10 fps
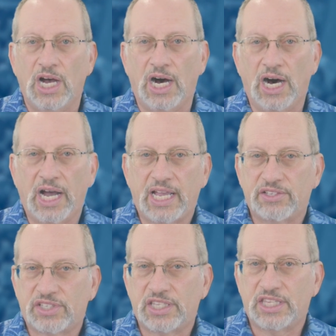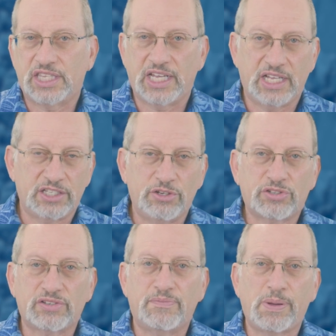and said that the
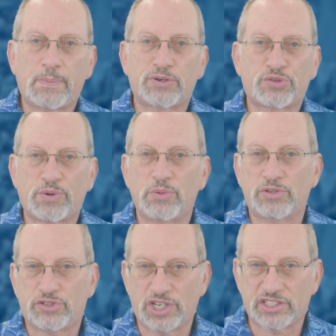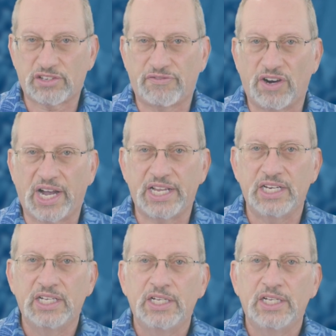use of pepper spray was justified